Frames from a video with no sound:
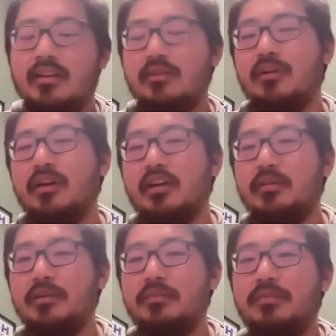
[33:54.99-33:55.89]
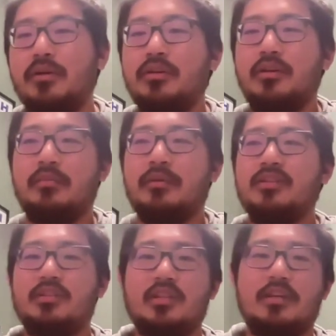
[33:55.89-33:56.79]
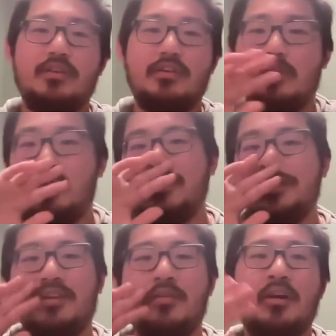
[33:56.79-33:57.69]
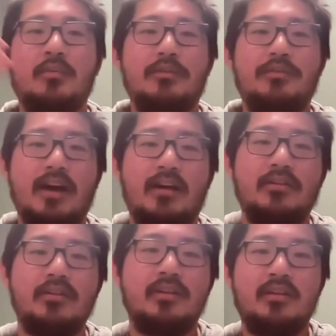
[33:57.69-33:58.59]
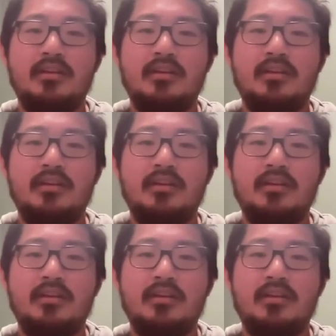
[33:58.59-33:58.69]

they're probably going to be putting a bunch of stuff in your face because they want to be found.